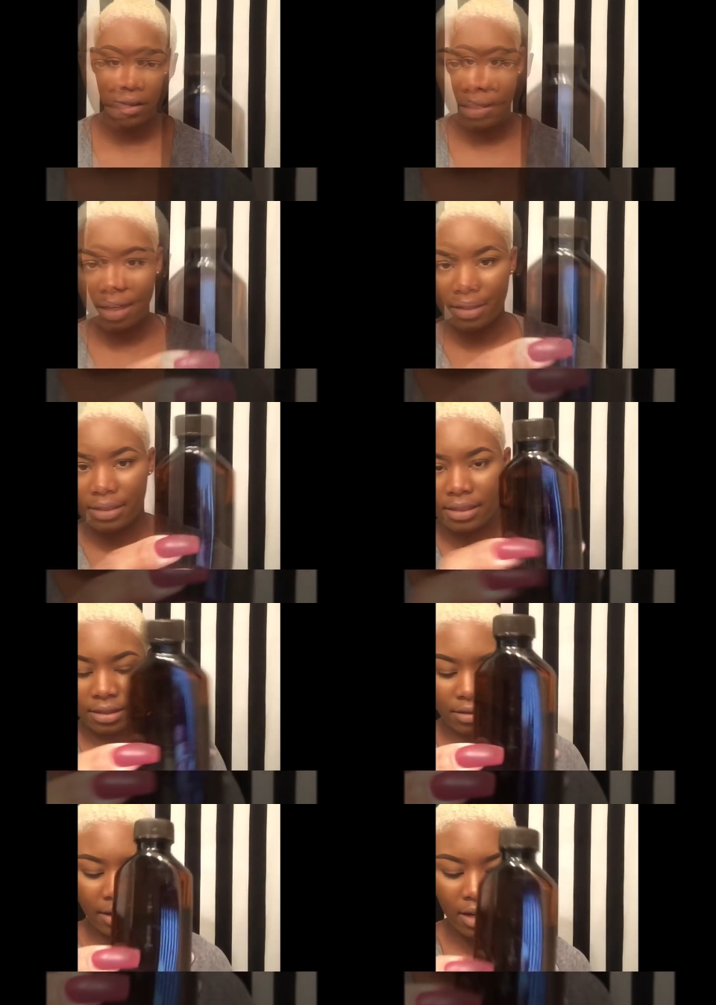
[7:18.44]
See, I
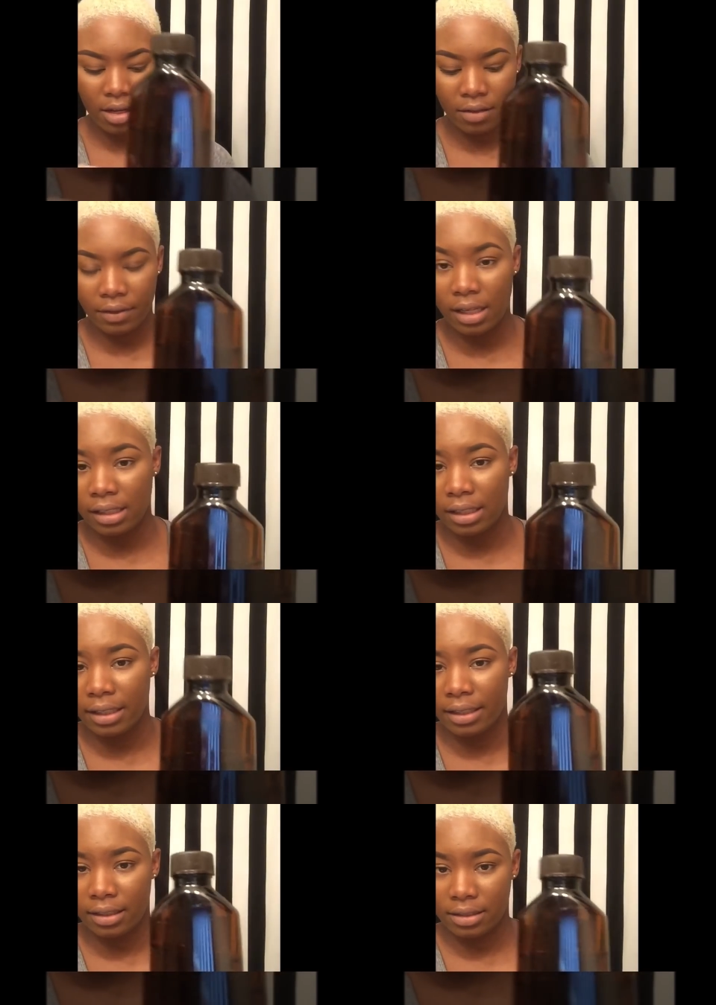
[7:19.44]
still have a
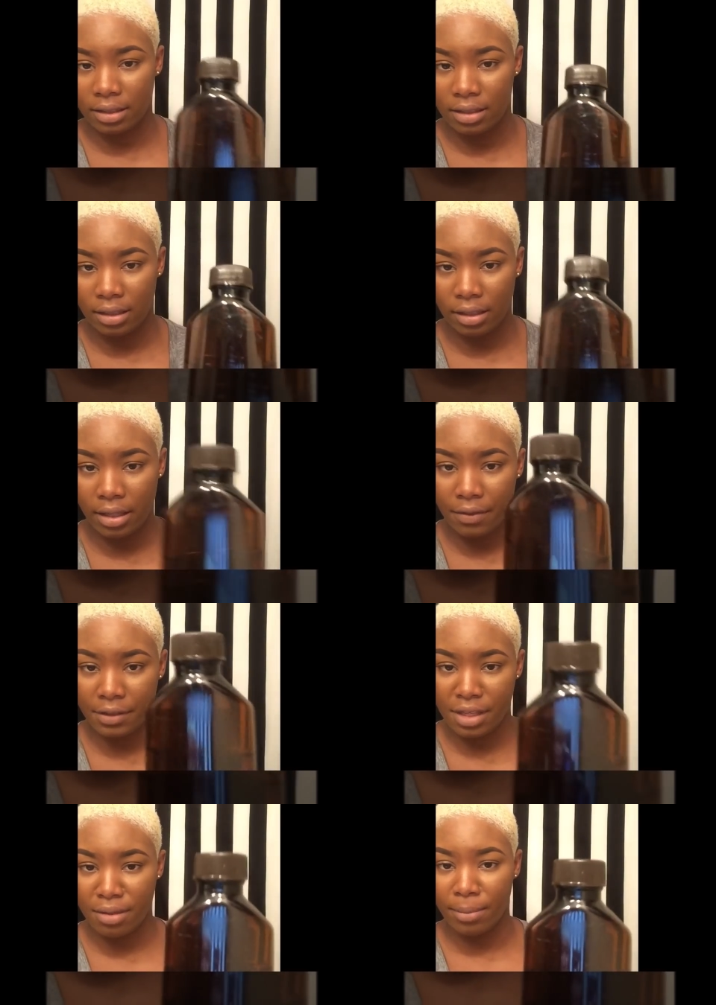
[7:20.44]
lot
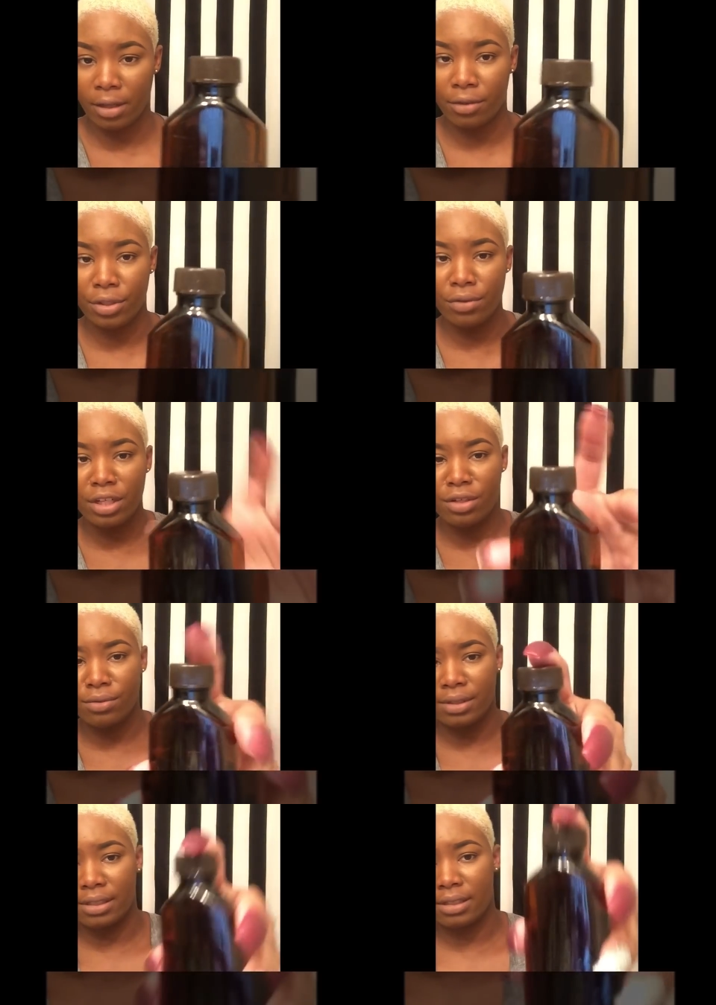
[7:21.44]
left in the bottle. You can
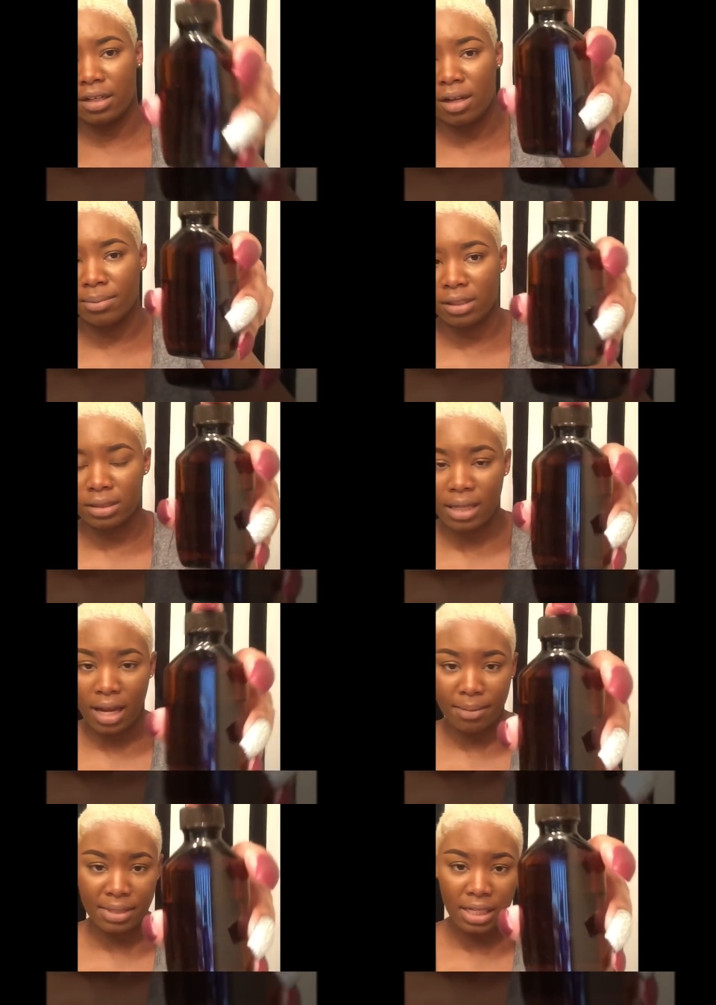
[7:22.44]
use this a couple of
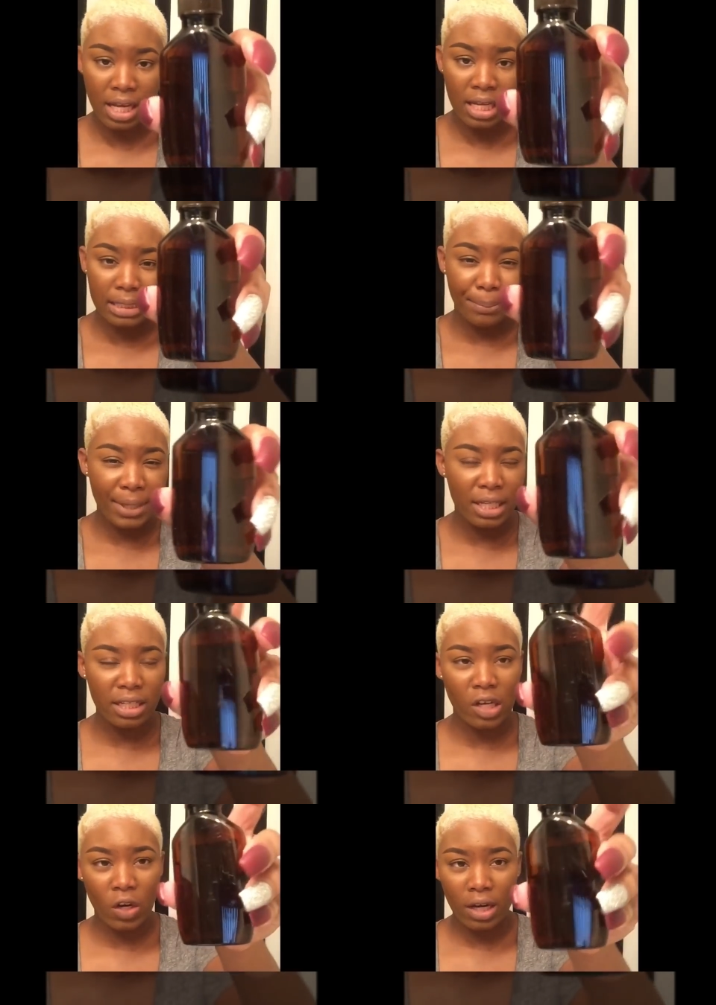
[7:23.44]
times
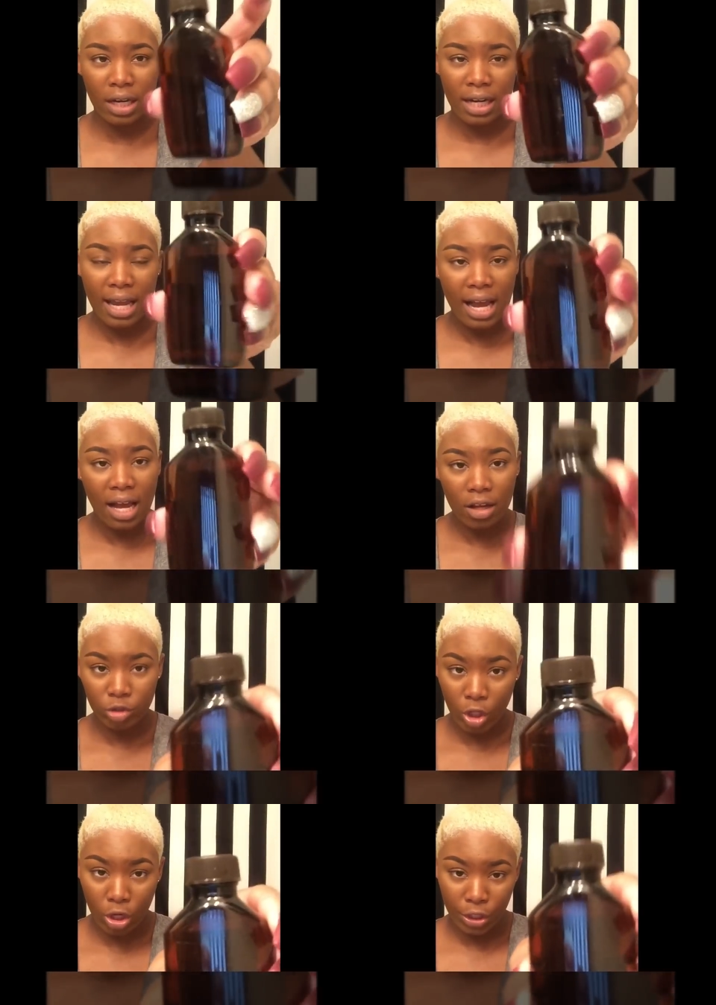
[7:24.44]
depending on how
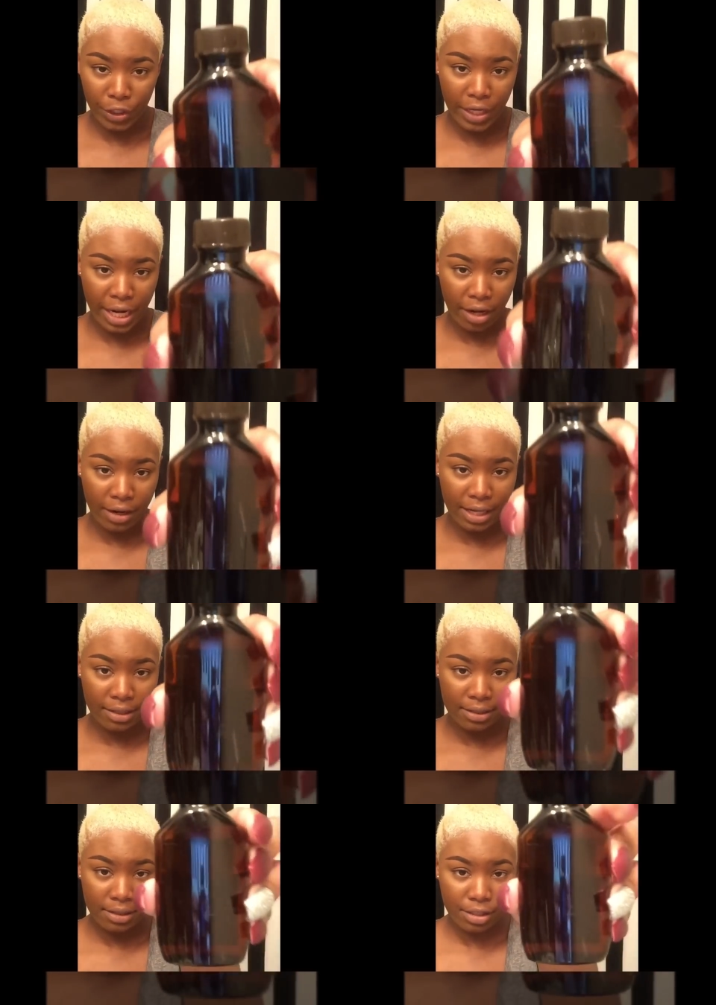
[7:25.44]
long your hair is.
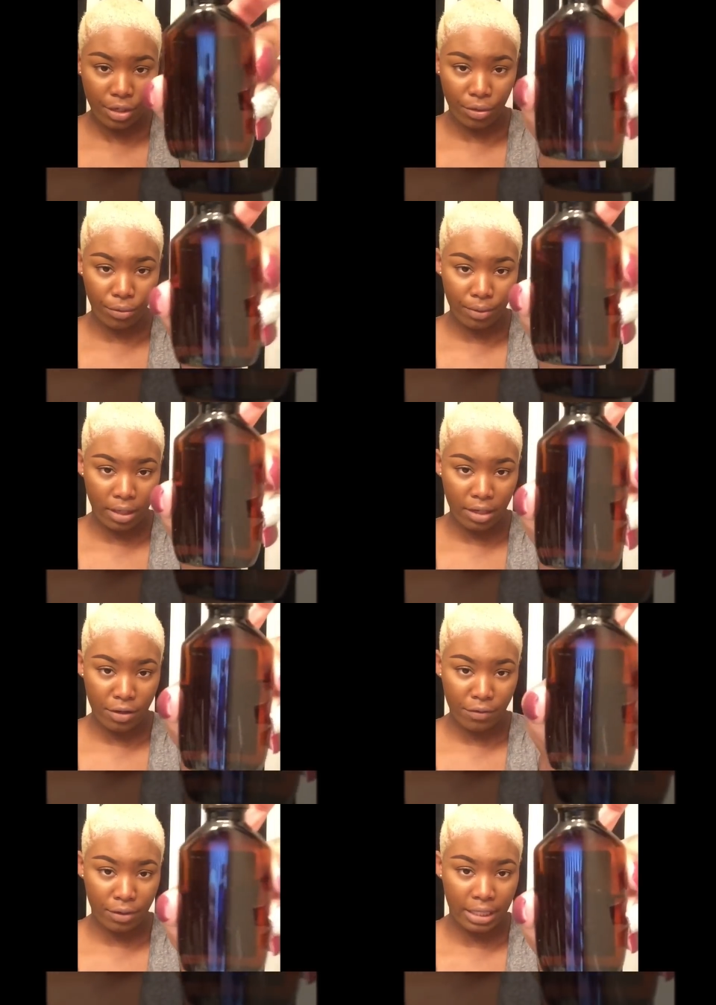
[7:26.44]
So I don't
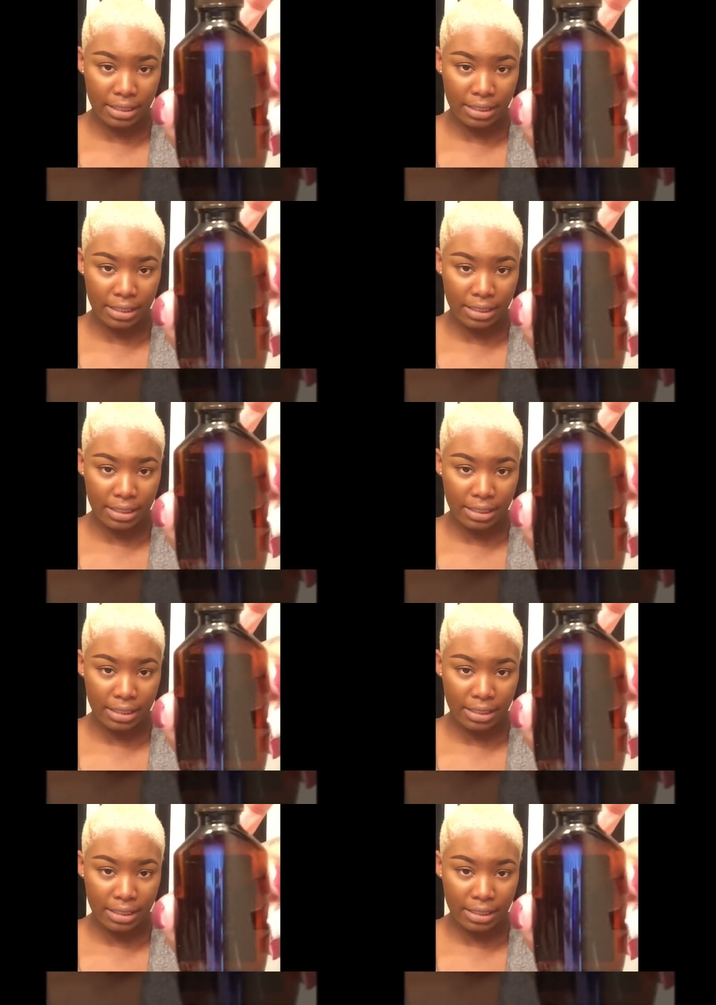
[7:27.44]
know if you